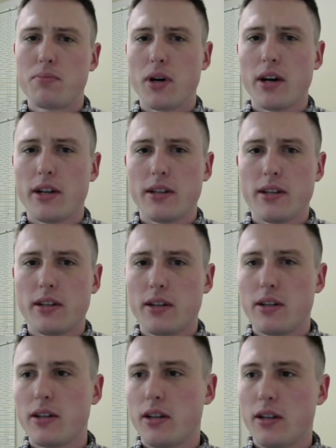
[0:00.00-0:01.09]
But
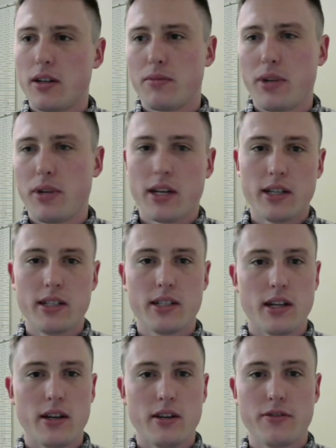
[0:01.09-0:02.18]
because
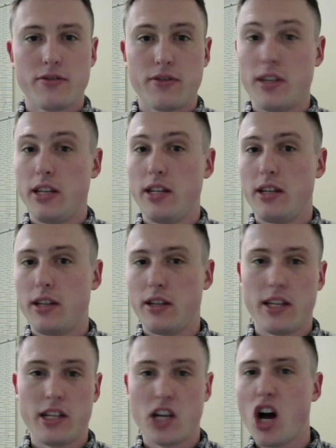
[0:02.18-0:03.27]
of
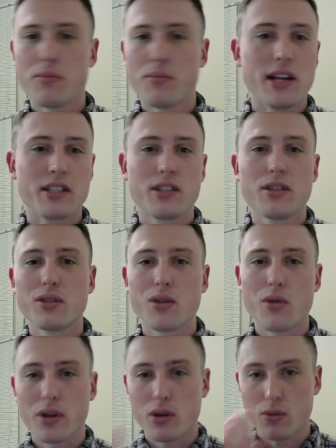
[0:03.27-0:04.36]
the combat still
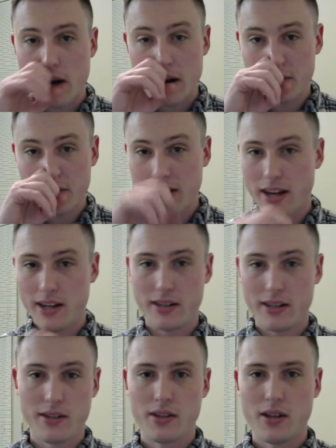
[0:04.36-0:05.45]
going around
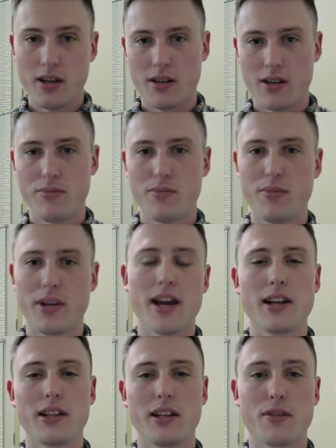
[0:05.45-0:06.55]
and
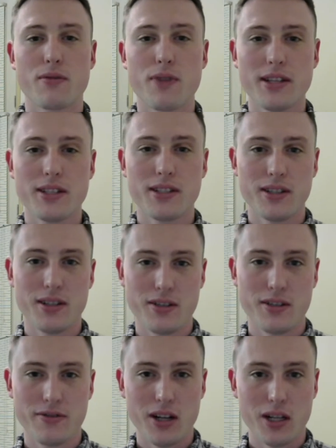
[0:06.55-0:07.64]
mechanically threats
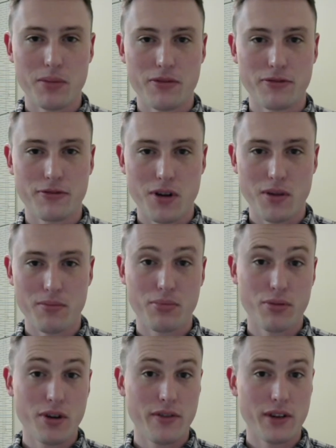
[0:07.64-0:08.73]
developed from
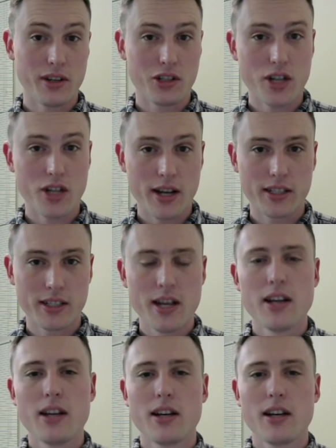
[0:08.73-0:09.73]
previous checks,